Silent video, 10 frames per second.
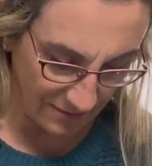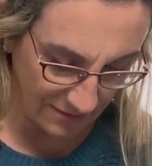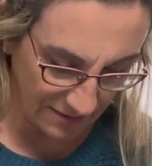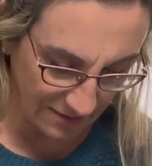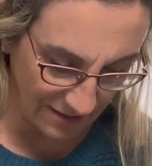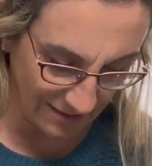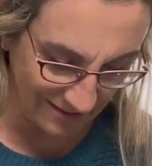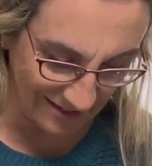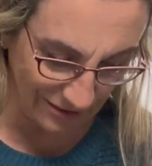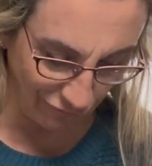6.
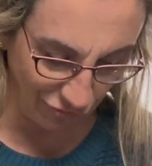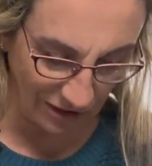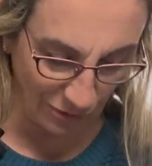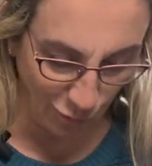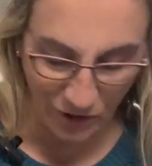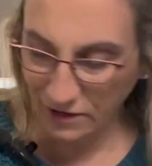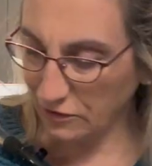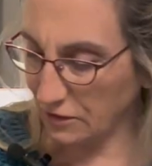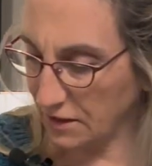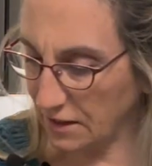These are really weird
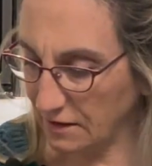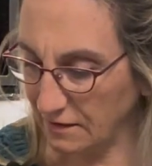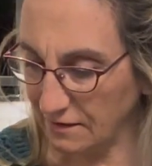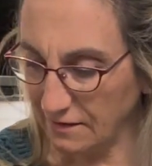looking.